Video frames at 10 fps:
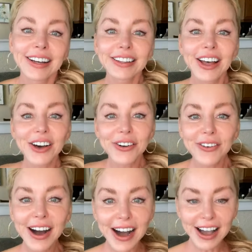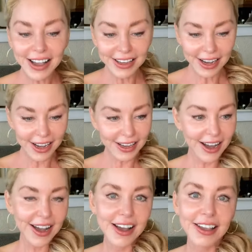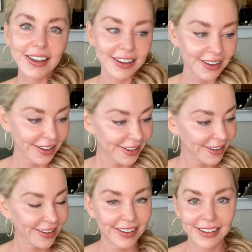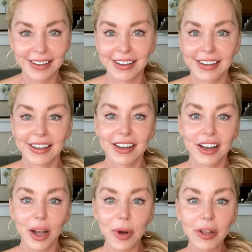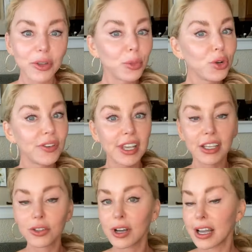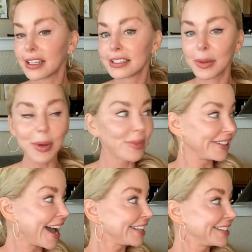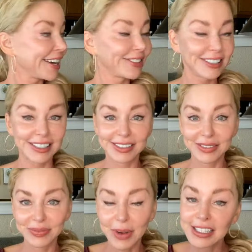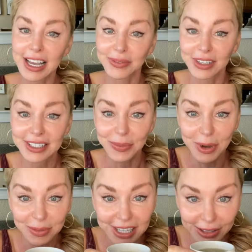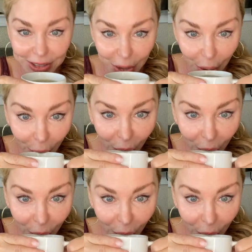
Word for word: Hello, hi, hi, hi. I'm on the move again, you guys. I'm at my dad's house. My dad and my stepmom's house.